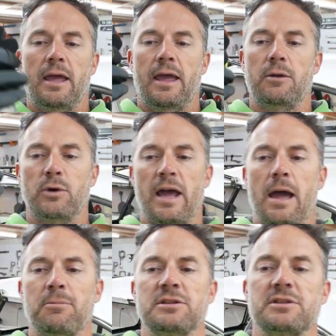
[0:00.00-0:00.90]
And what
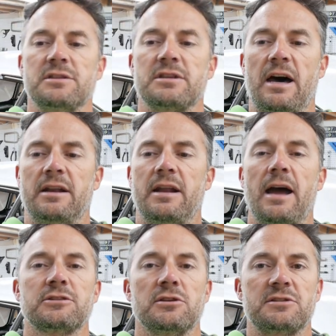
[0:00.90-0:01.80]
happens is on an
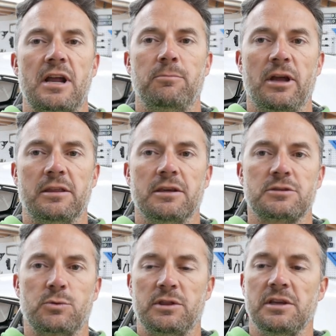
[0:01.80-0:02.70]
axle setup like
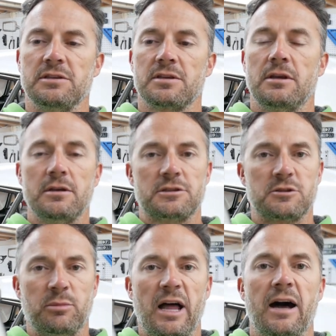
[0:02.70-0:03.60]
this with these
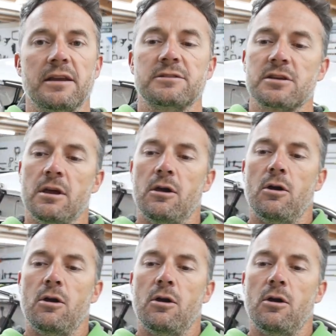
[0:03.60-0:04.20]
splines,